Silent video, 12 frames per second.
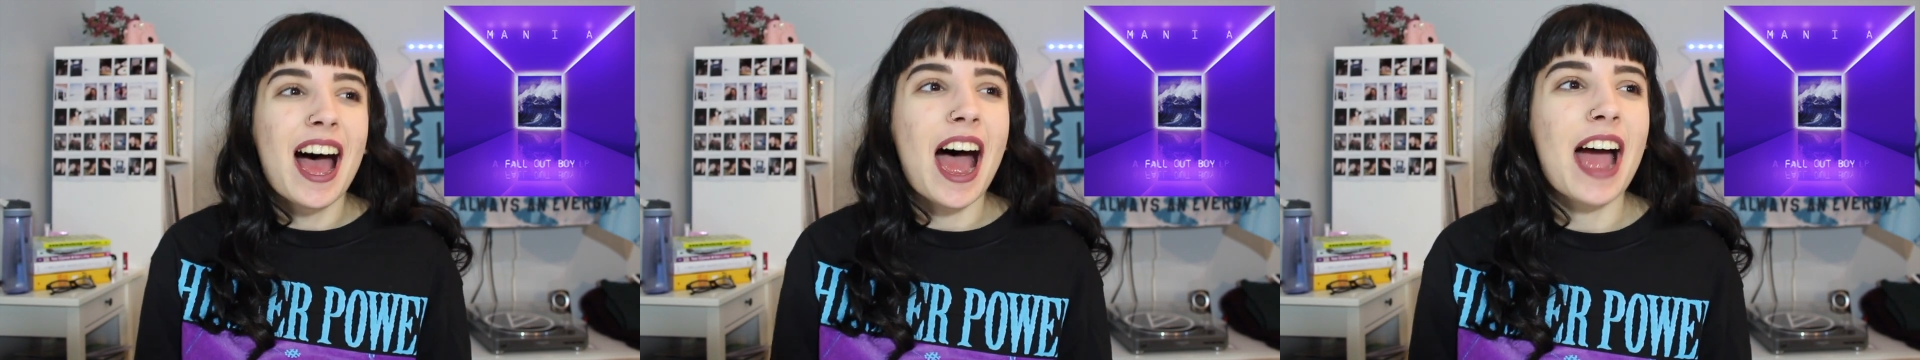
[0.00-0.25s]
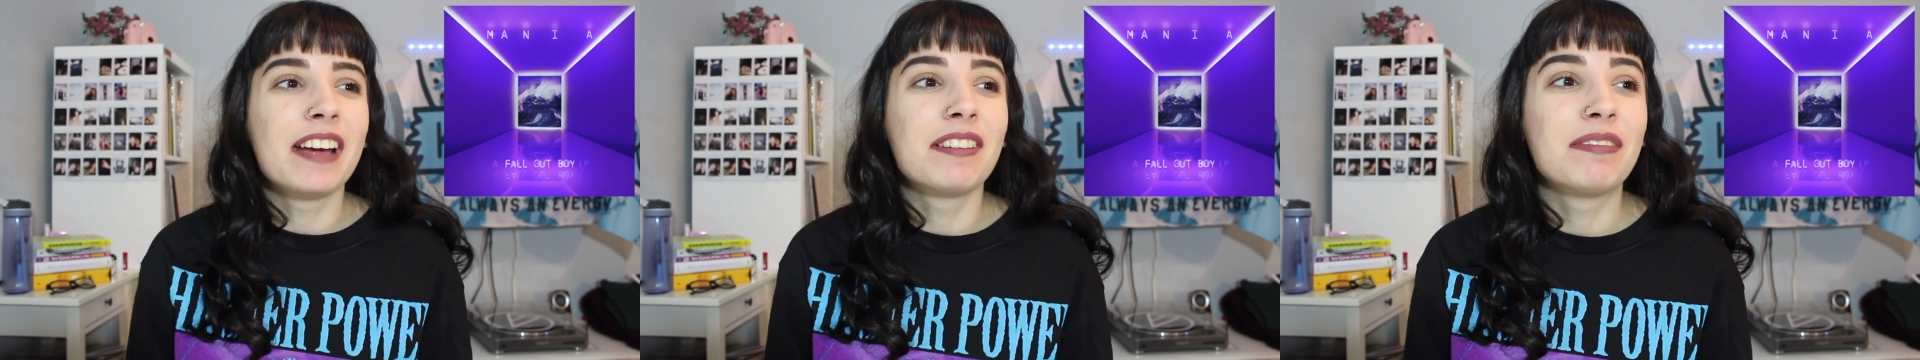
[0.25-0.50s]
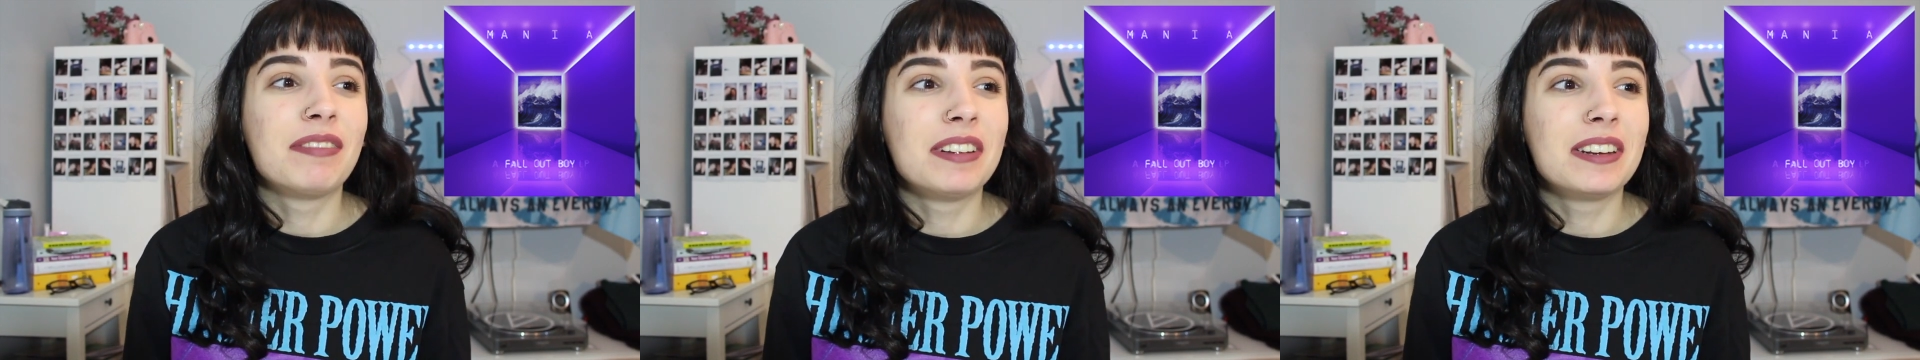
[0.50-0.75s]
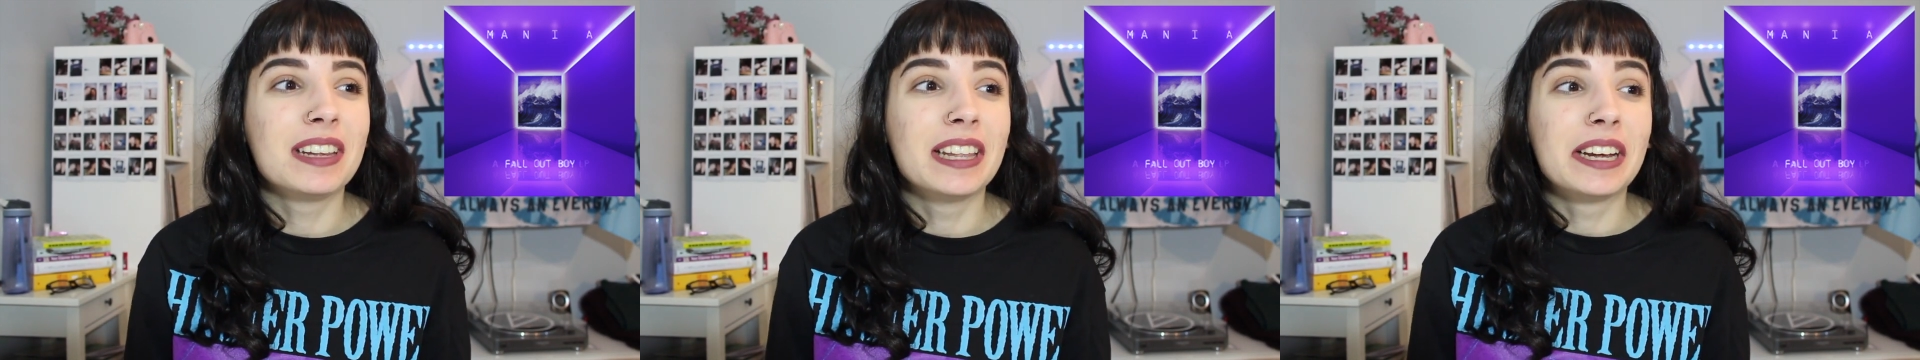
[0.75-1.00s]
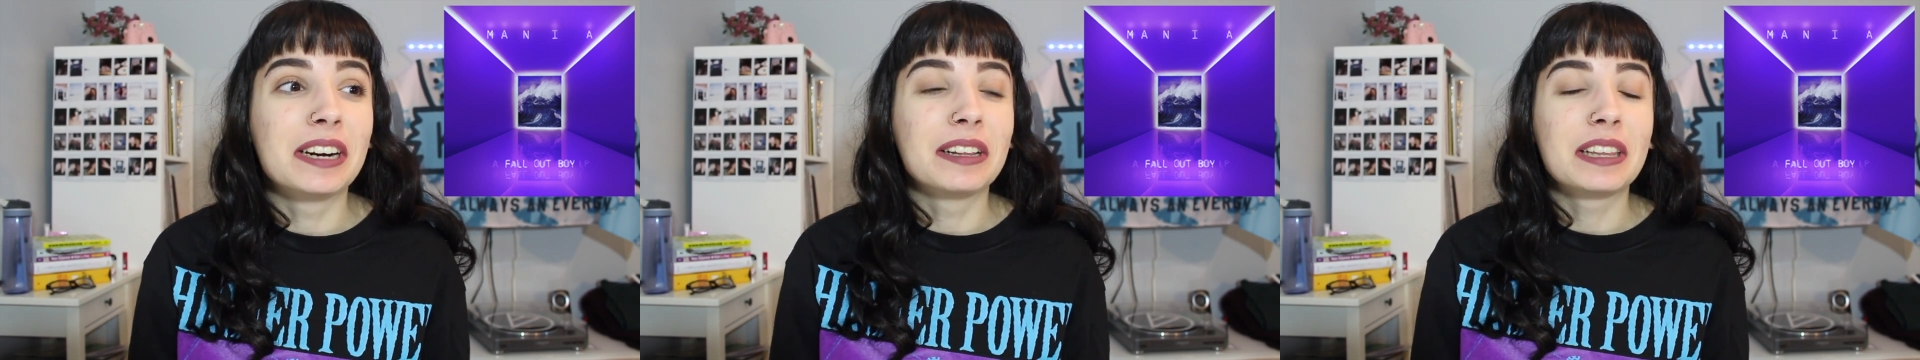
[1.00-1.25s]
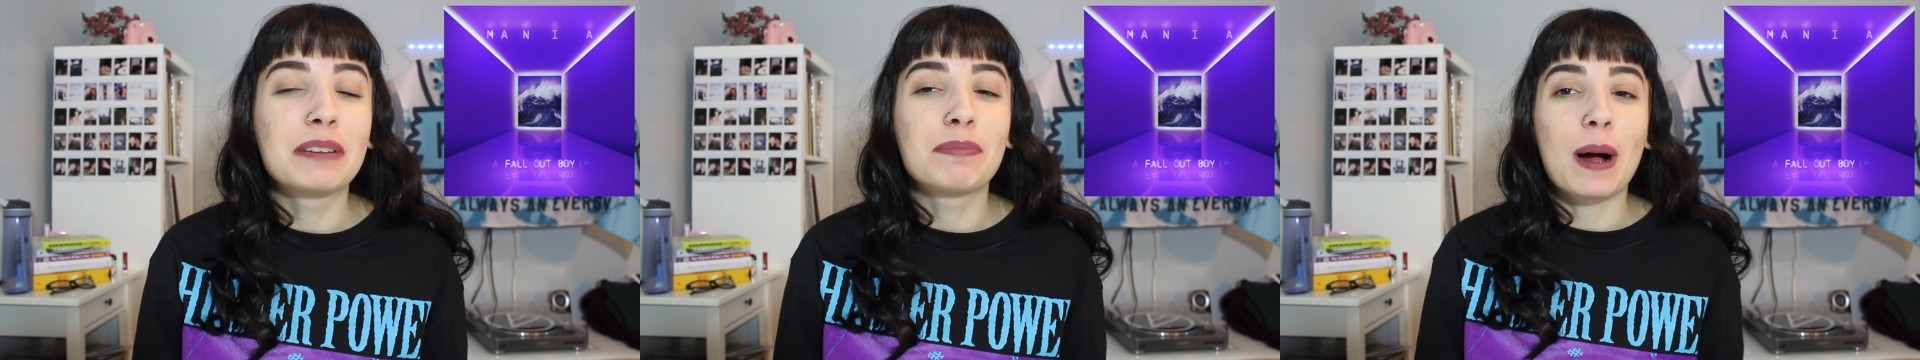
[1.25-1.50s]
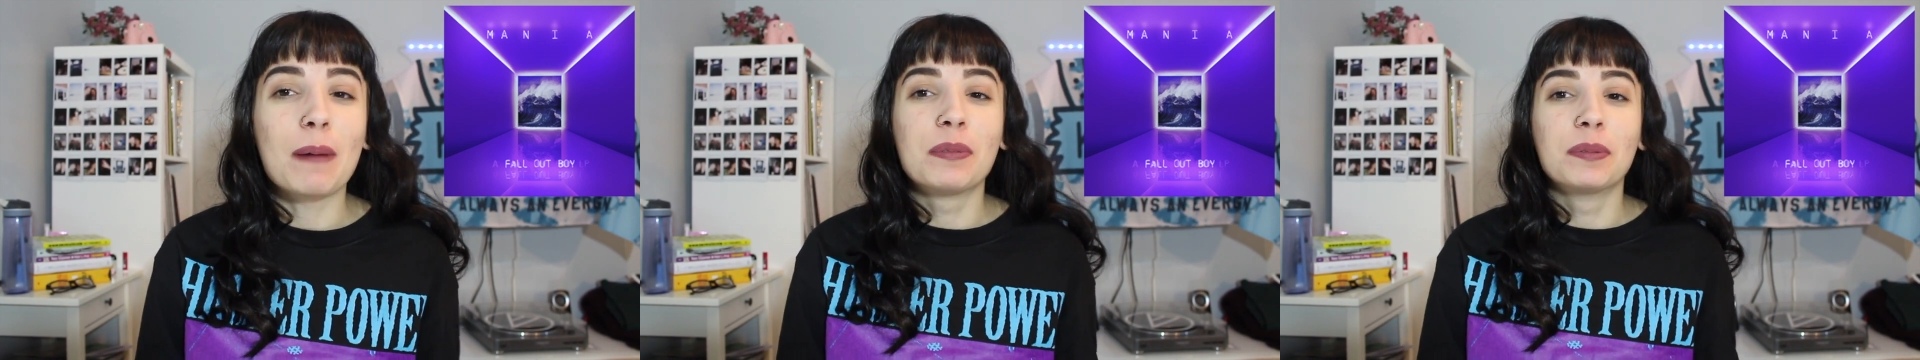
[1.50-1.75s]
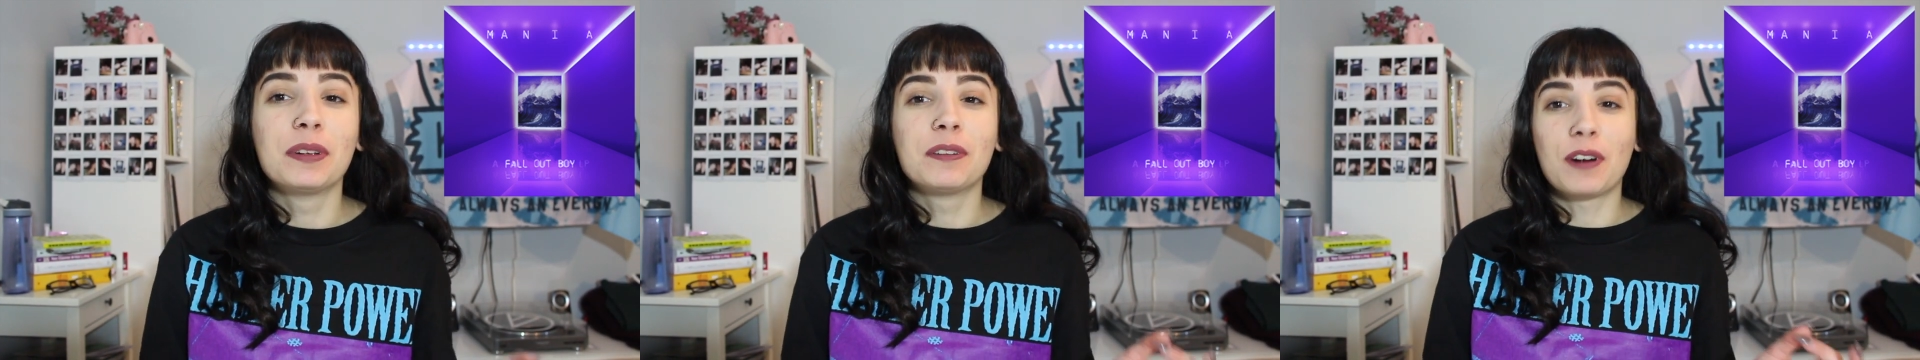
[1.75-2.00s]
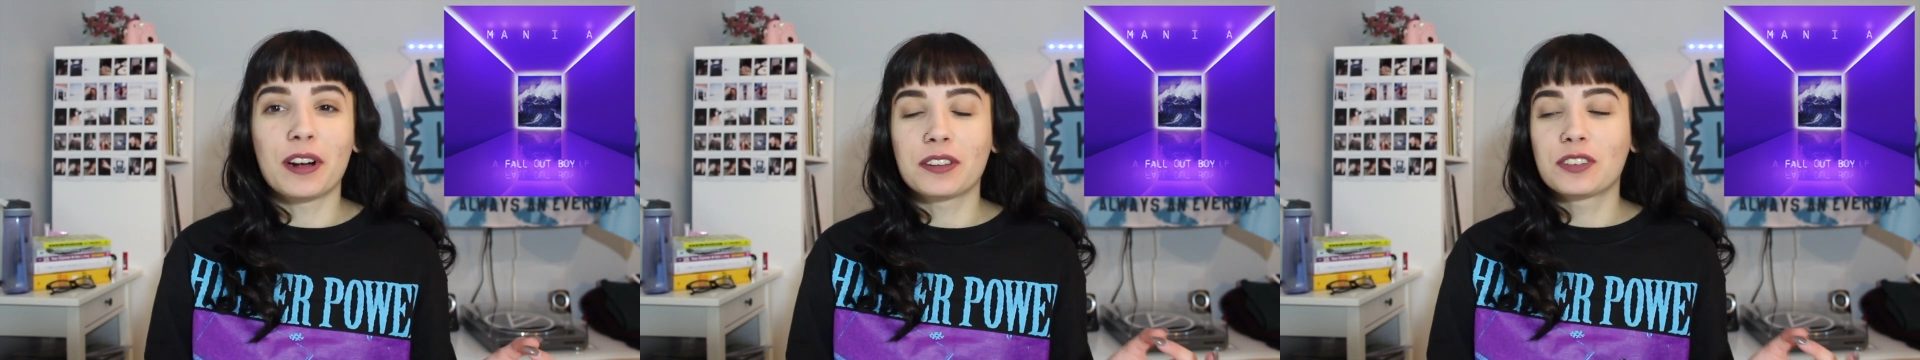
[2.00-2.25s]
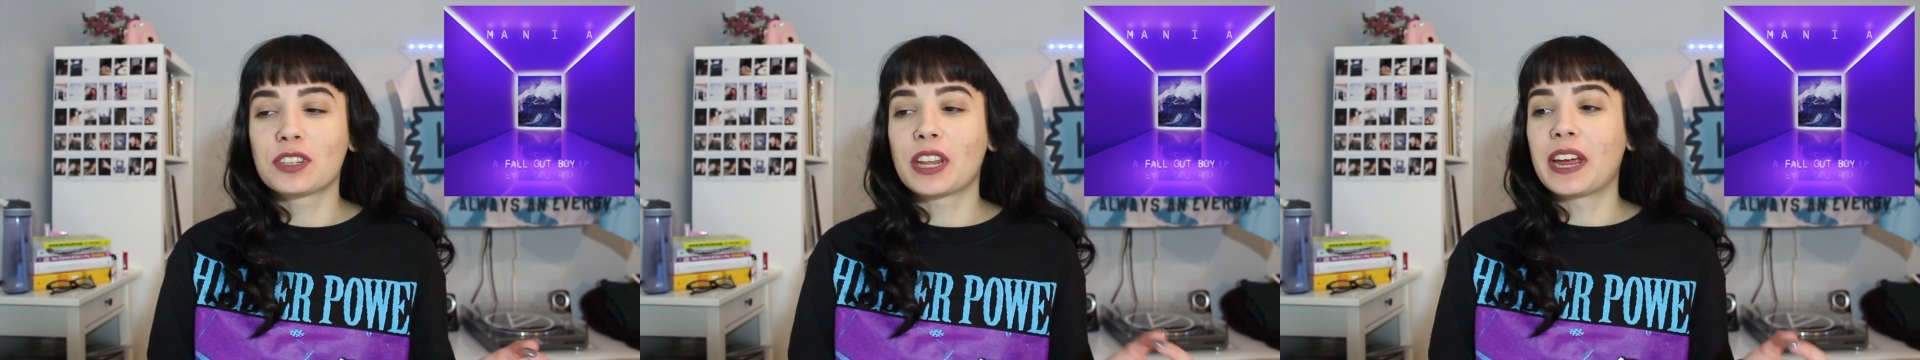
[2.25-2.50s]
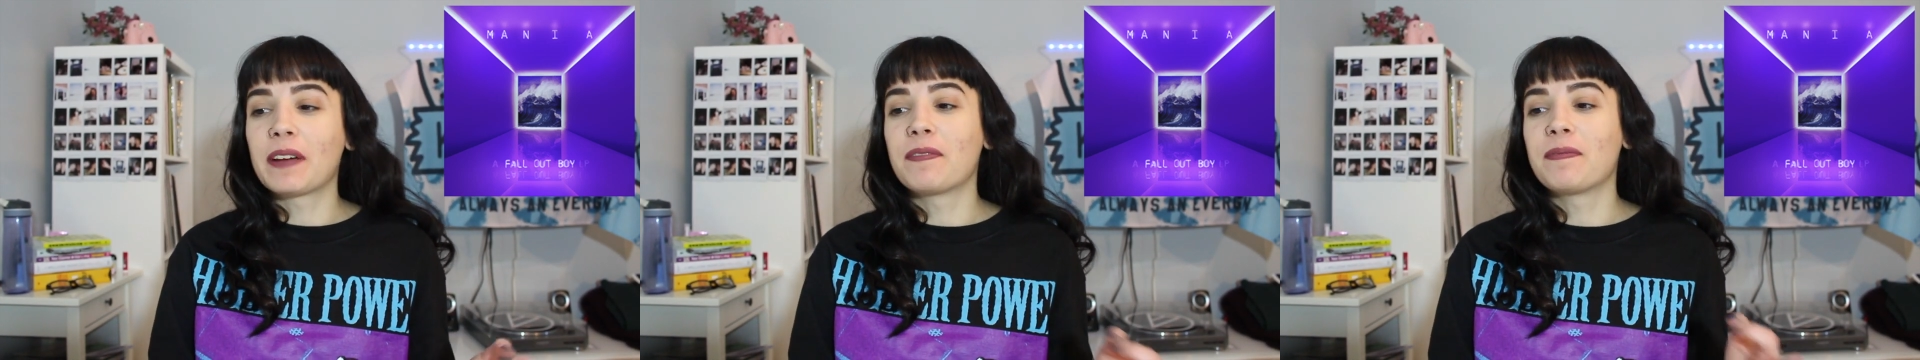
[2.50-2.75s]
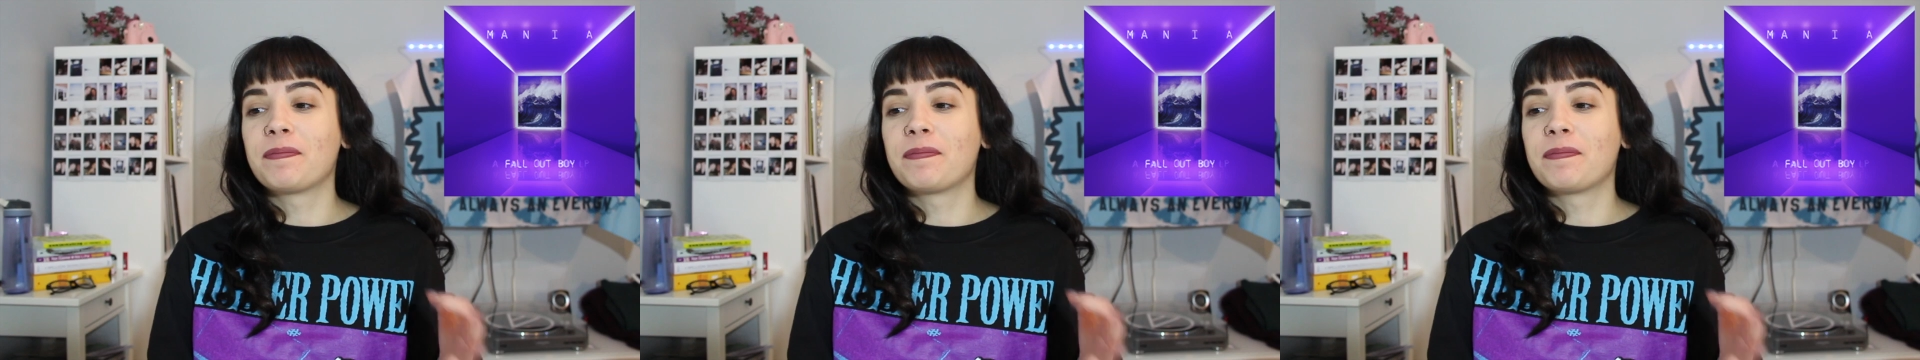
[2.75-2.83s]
I've literally probably watched like